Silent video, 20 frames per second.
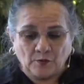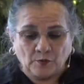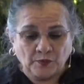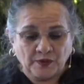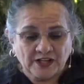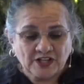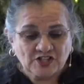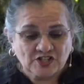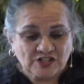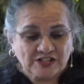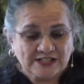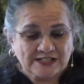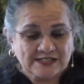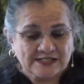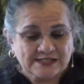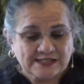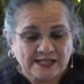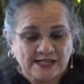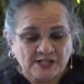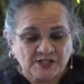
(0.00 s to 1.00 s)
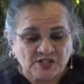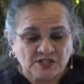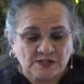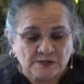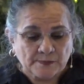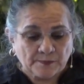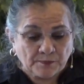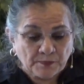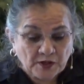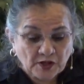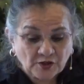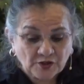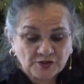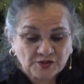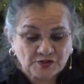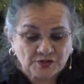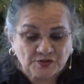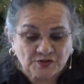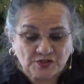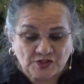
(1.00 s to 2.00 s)
which is a
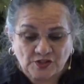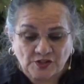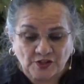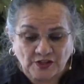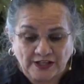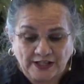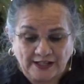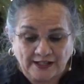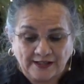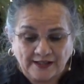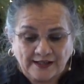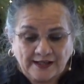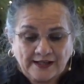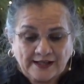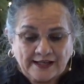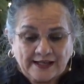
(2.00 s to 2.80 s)
spiritual journey